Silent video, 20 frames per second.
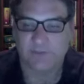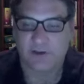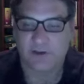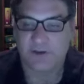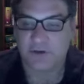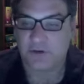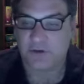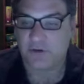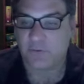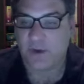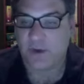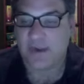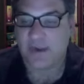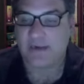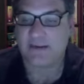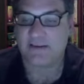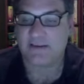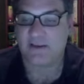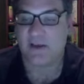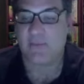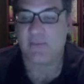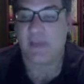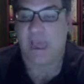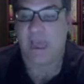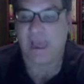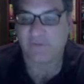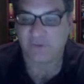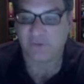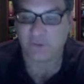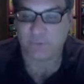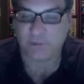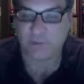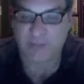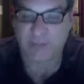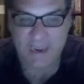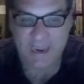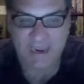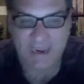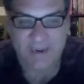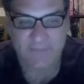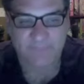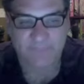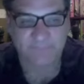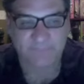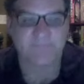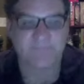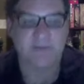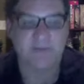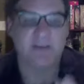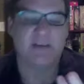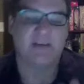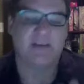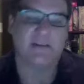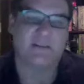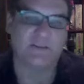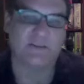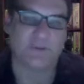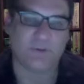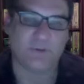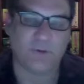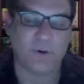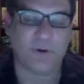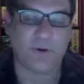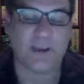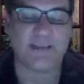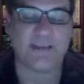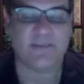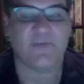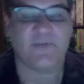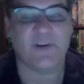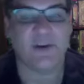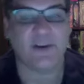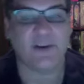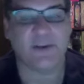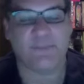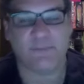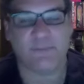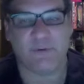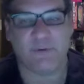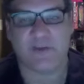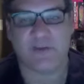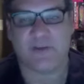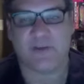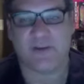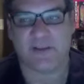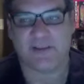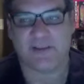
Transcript: Shouldn't ratings come after play? So Lord has a very good point there.